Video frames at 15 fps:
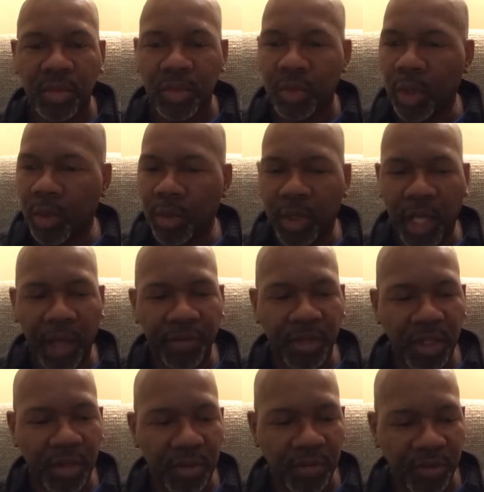But we'll have
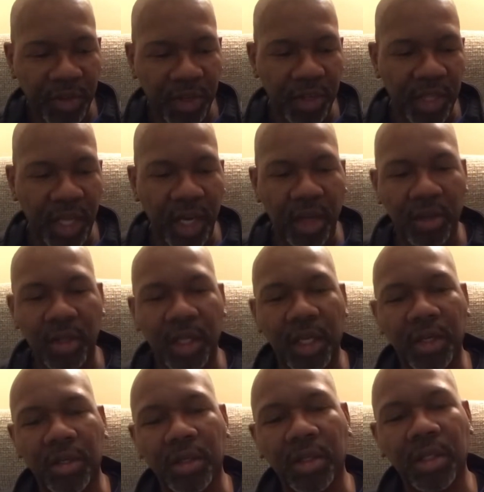to figure that out
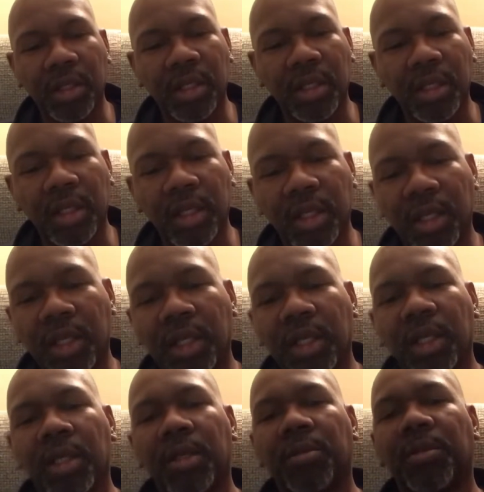later.
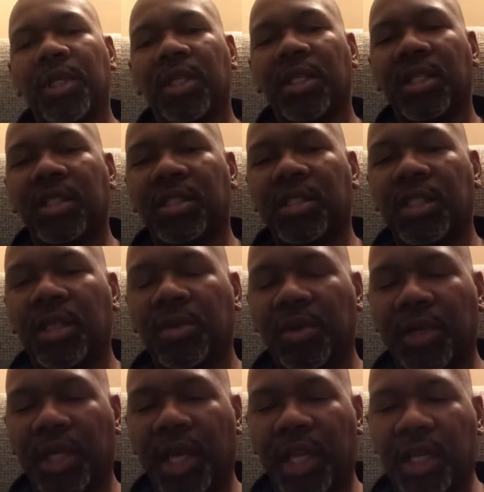But let's see what
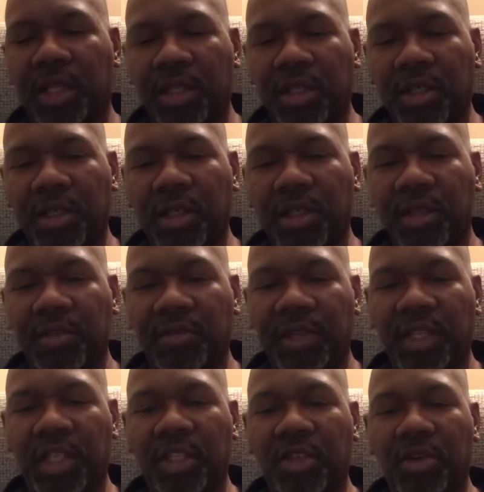we got in here, if
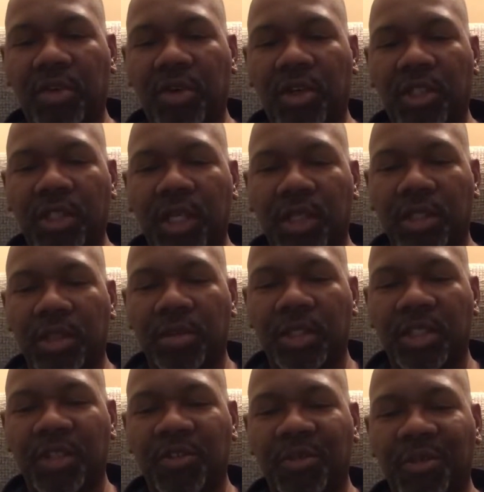I need to cross out some
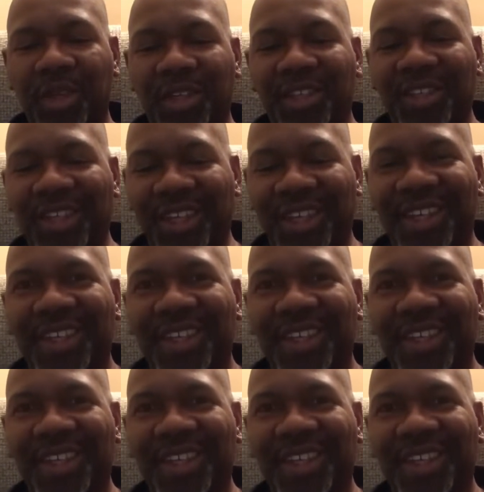misinformation.